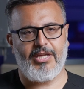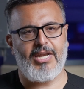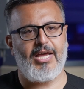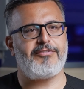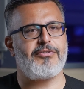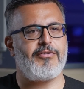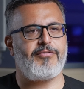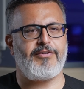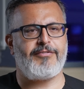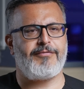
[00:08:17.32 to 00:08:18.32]
then after the
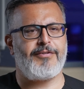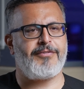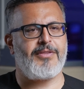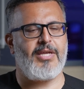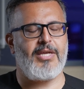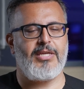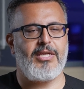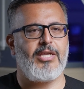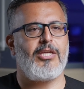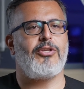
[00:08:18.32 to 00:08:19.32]
fifth day,
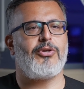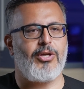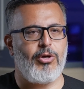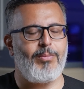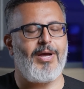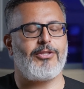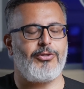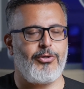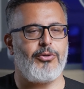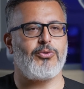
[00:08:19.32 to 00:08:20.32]
you can go back to
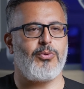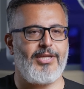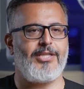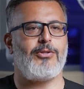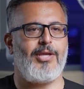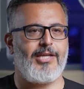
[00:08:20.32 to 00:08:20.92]
your usual day-to-day